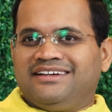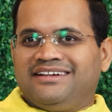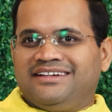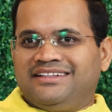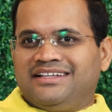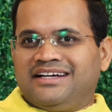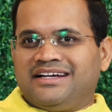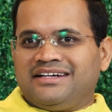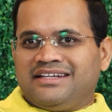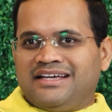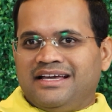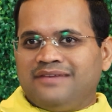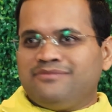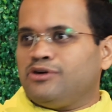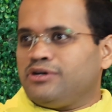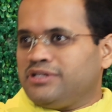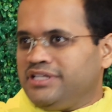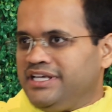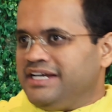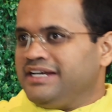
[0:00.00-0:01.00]
at that
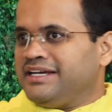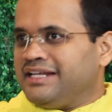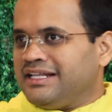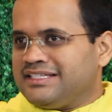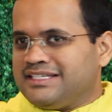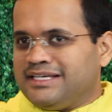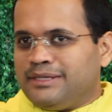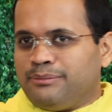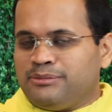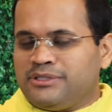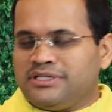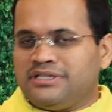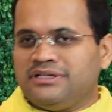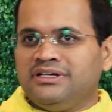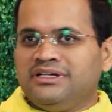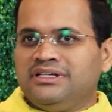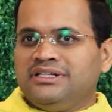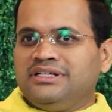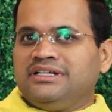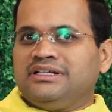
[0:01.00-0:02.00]
time for the Intel chips.
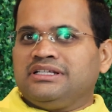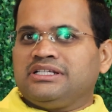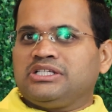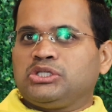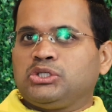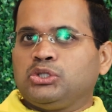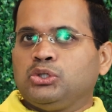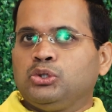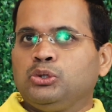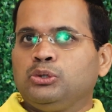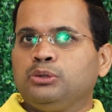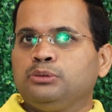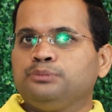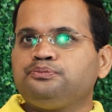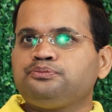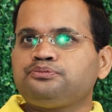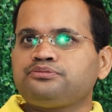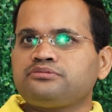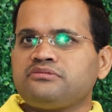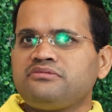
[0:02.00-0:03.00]

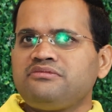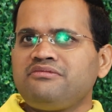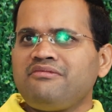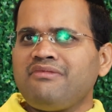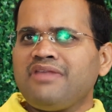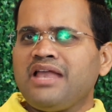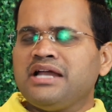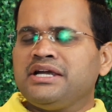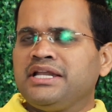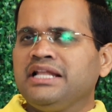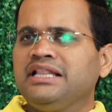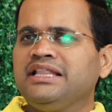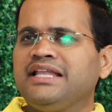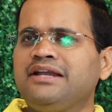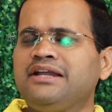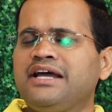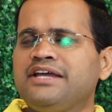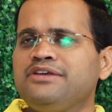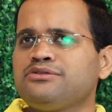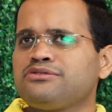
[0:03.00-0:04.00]
So till
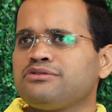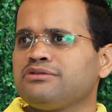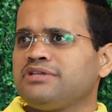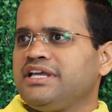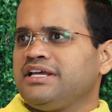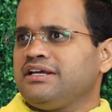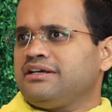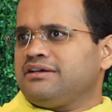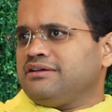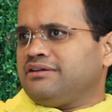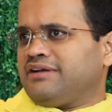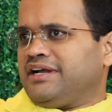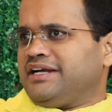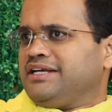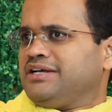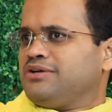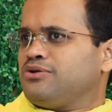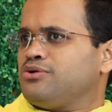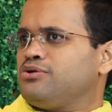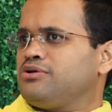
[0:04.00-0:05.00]
then, I used to think
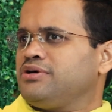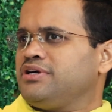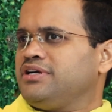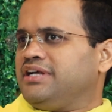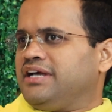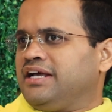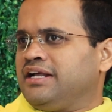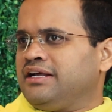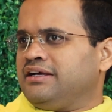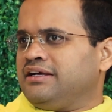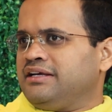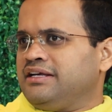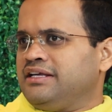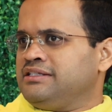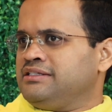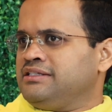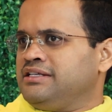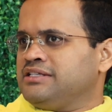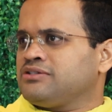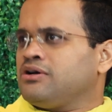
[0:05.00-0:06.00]
writing code
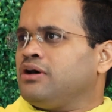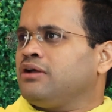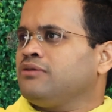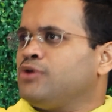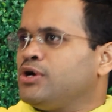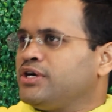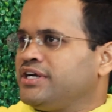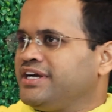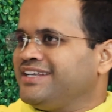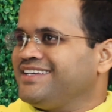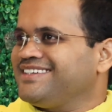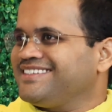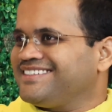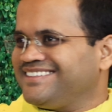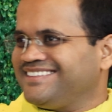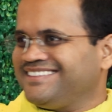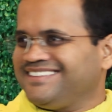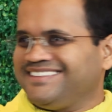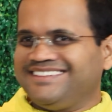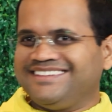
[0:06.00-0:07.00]
is all what it
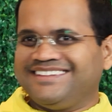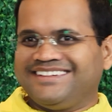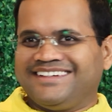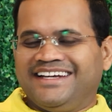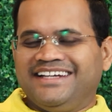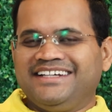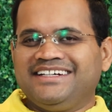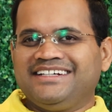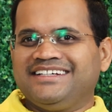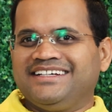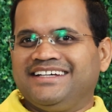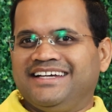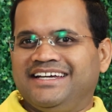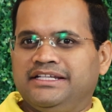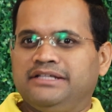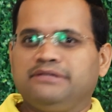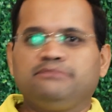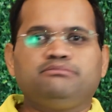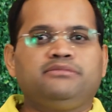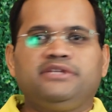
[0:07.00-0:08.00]
is, right?
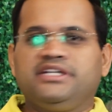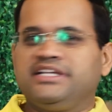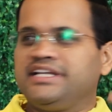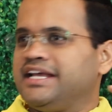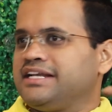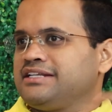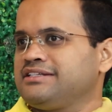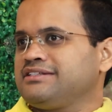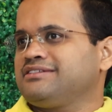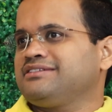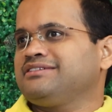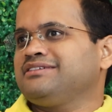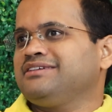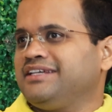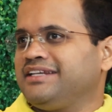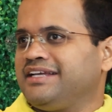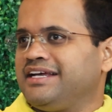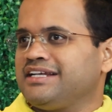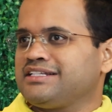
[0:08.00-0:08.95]
And then it gets